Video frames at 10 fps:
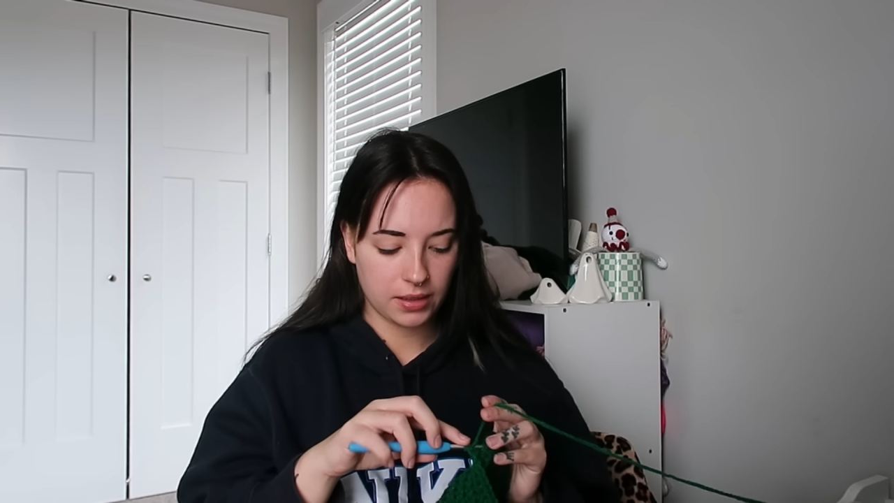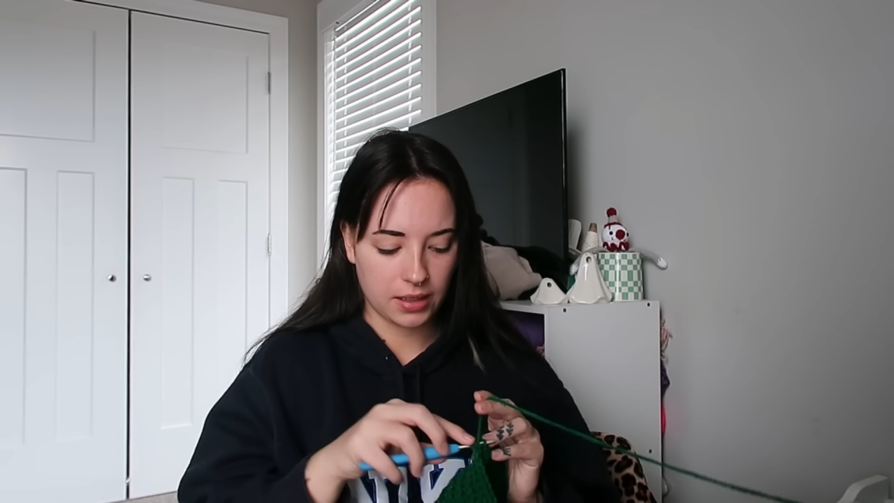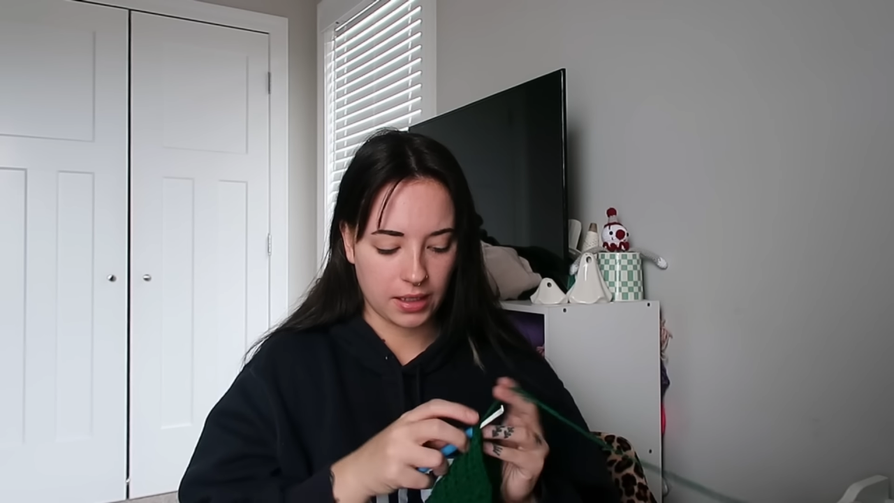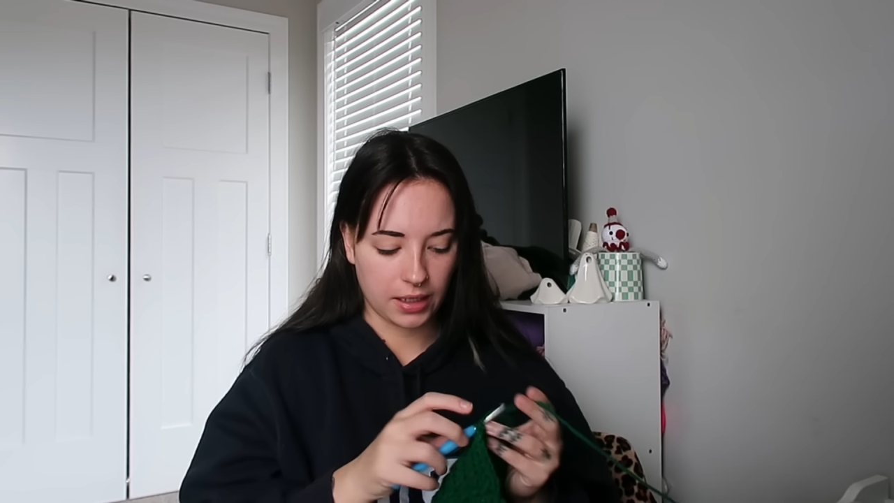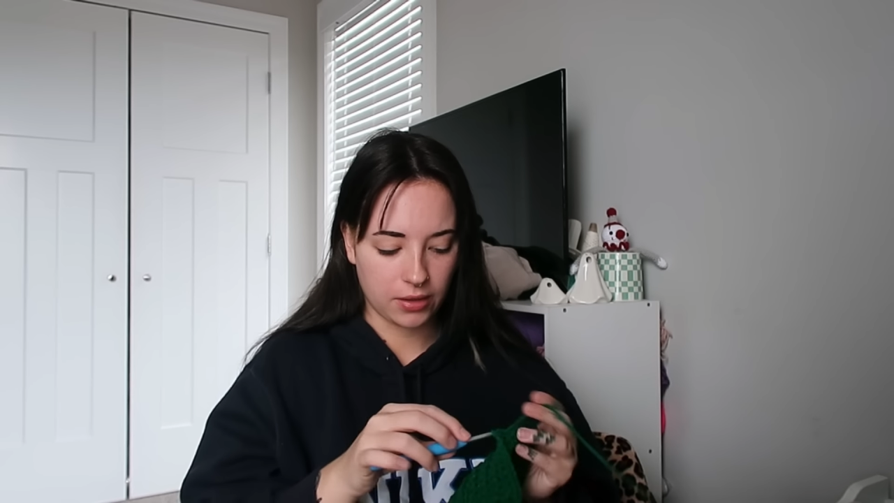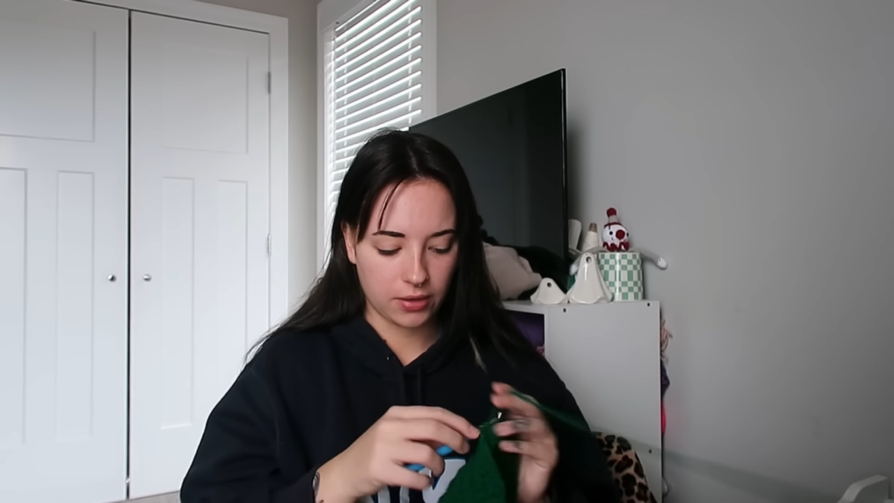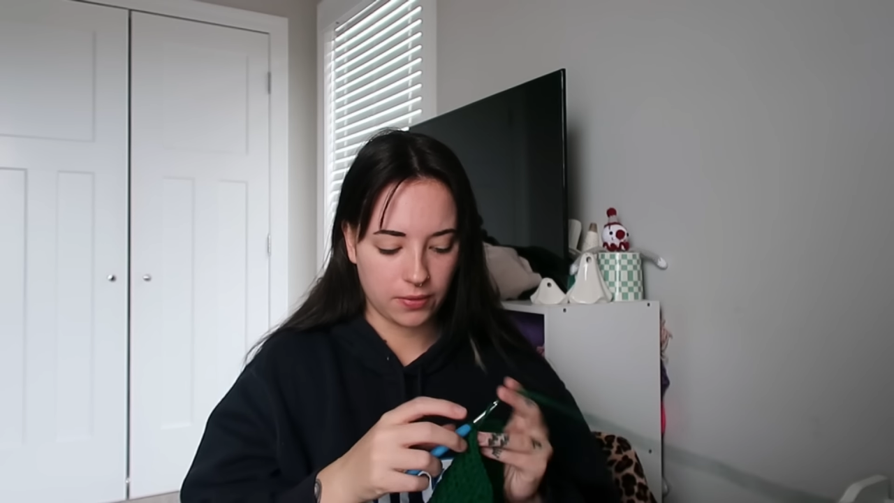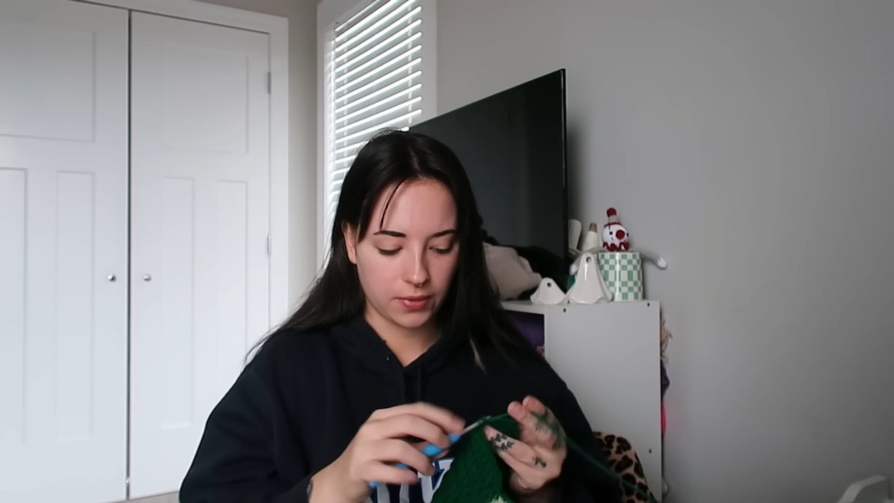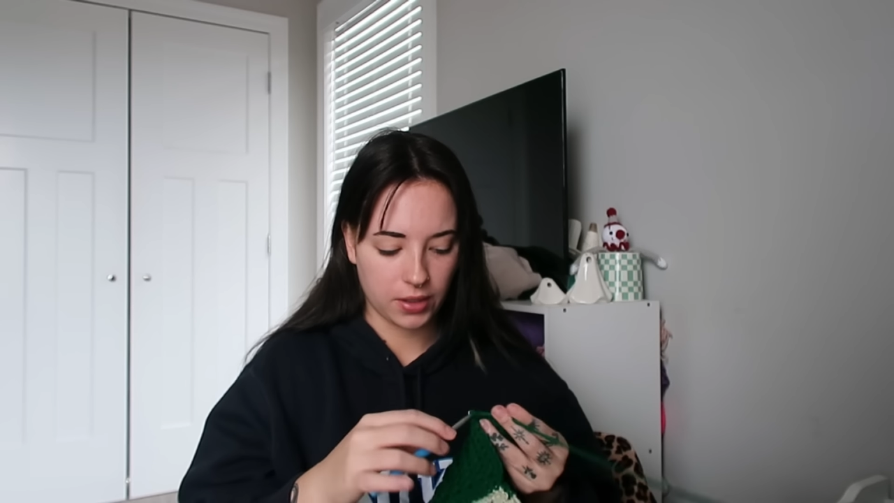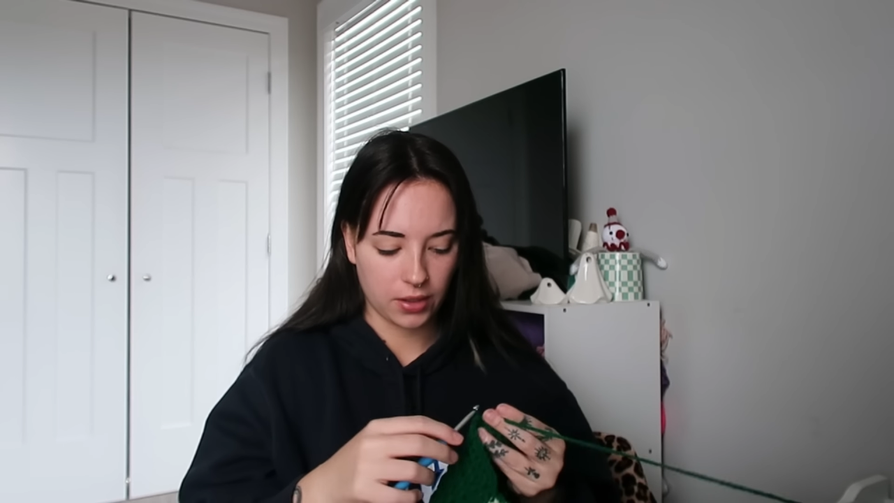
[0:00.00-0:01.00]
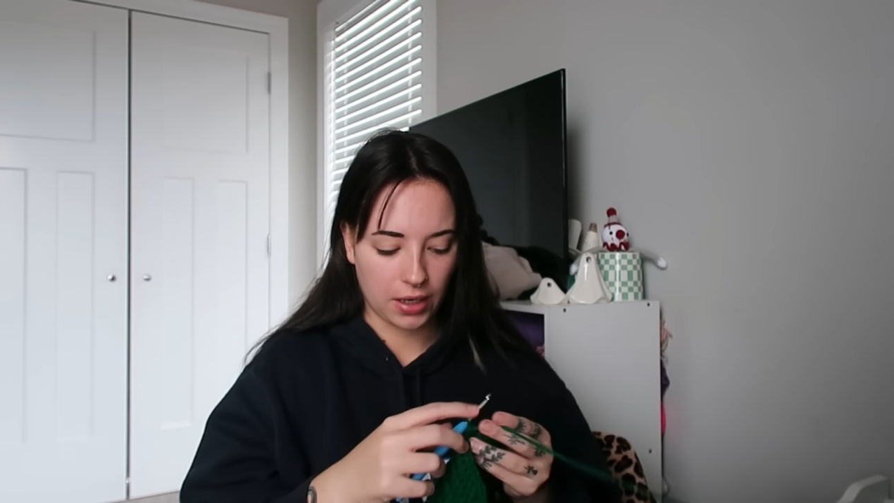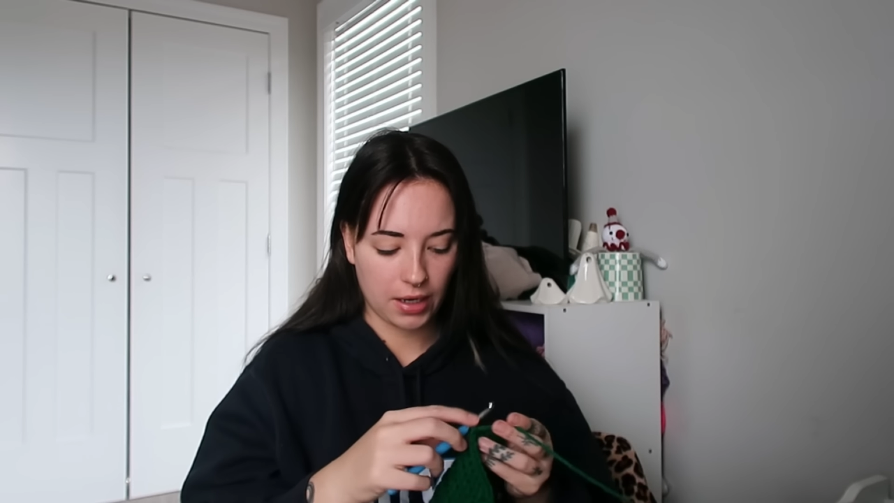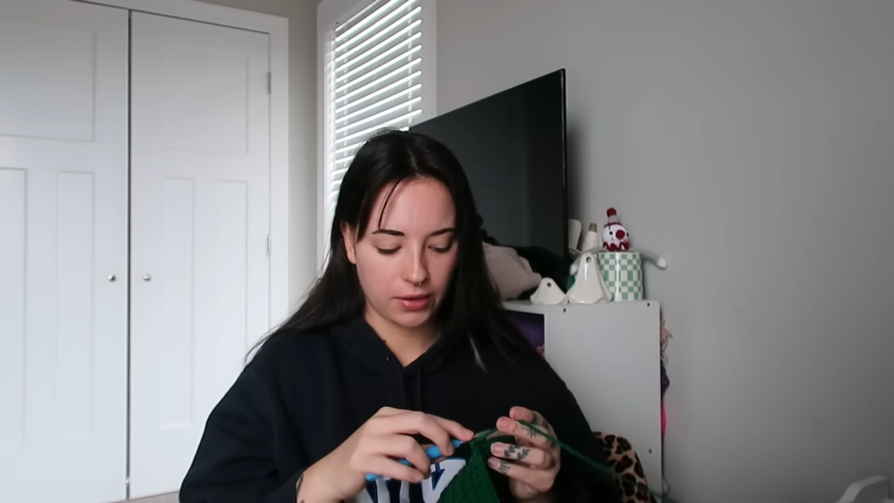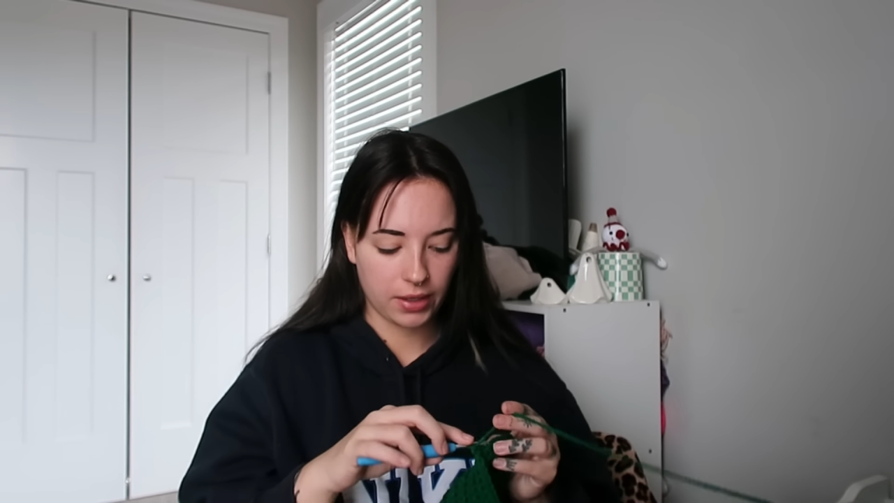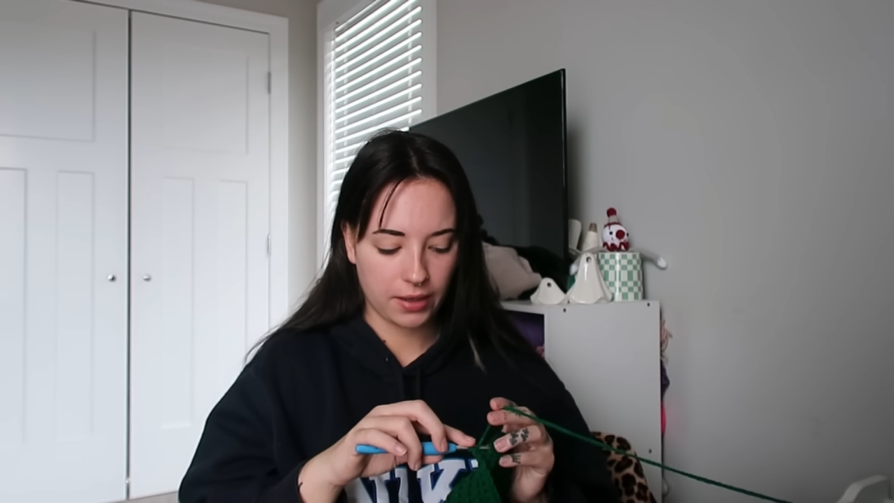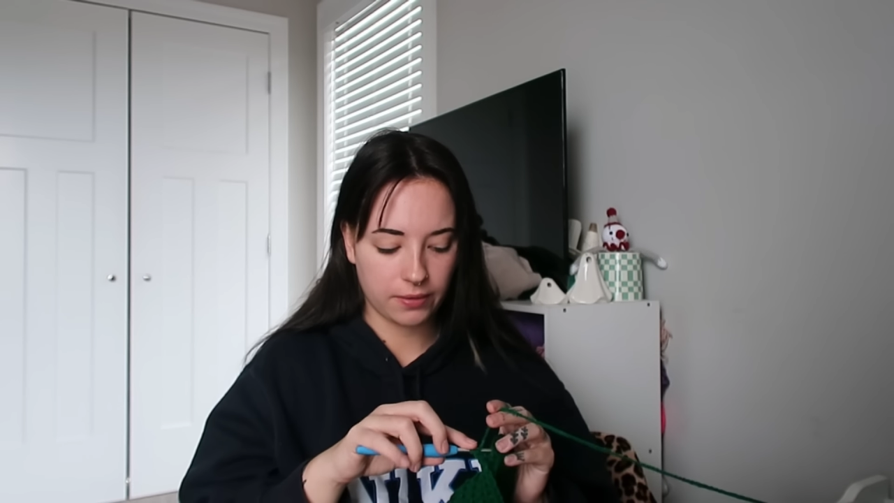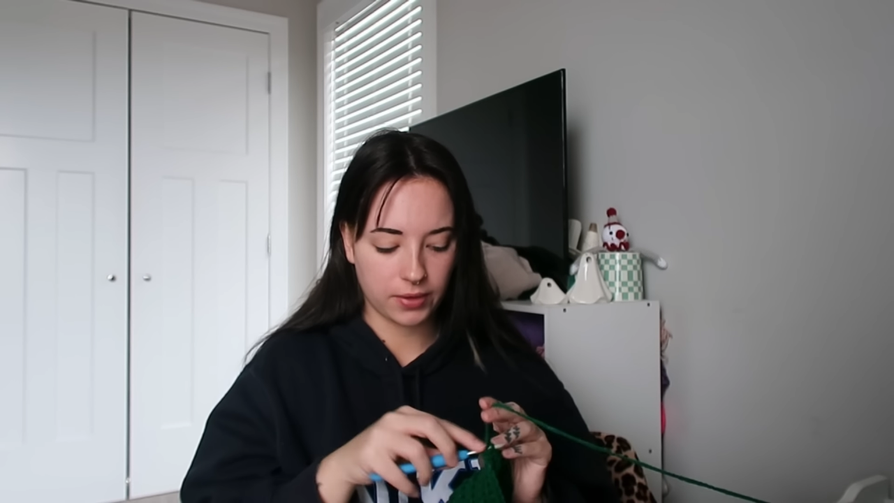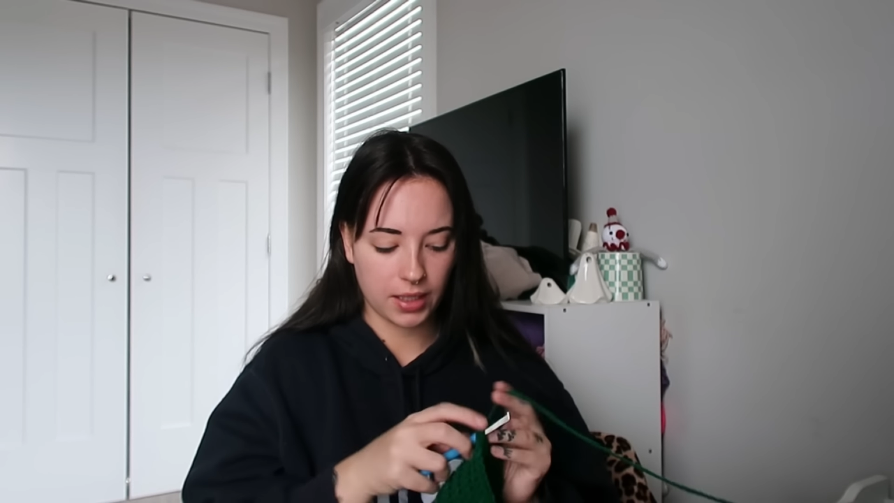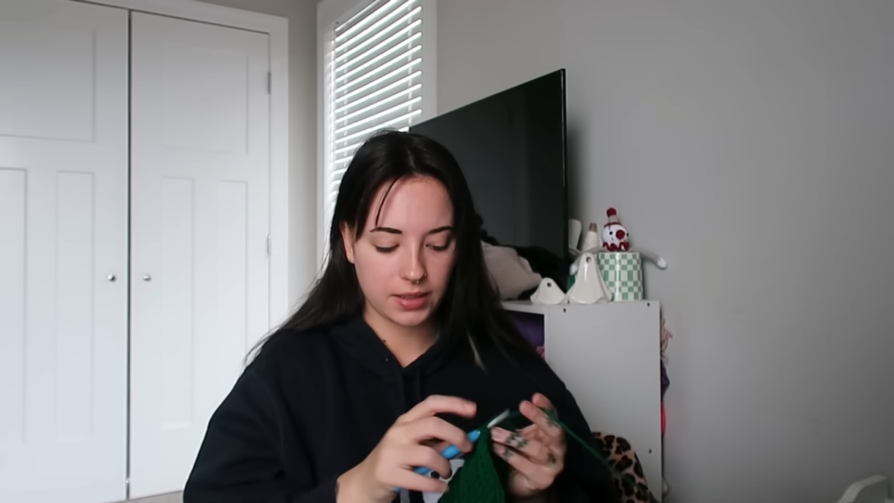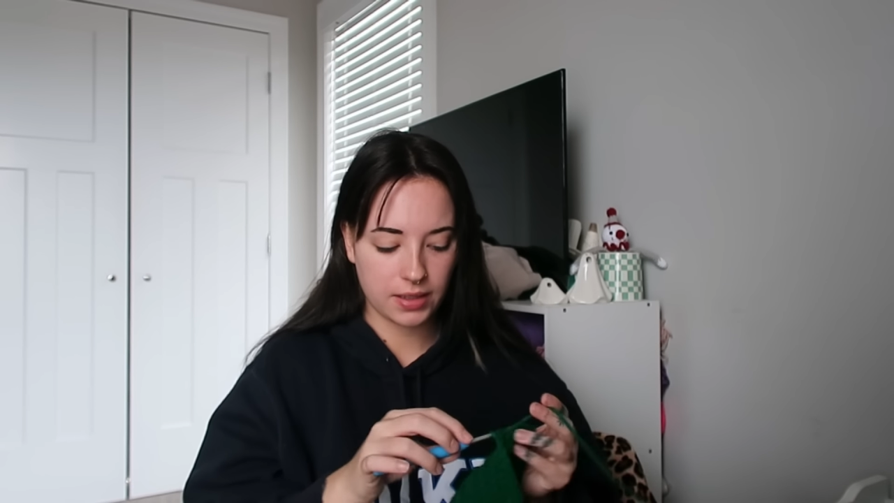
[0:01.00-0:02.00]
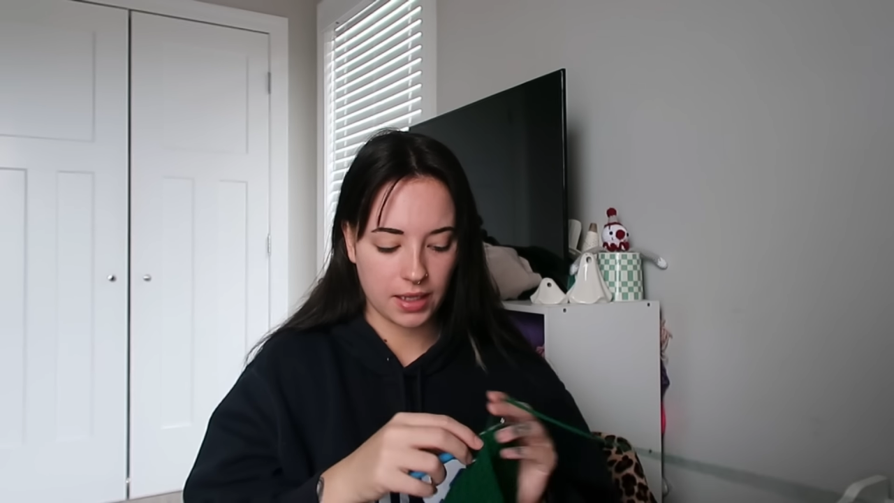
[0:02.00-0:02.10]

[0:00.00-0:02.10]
then I could have figured out how to have less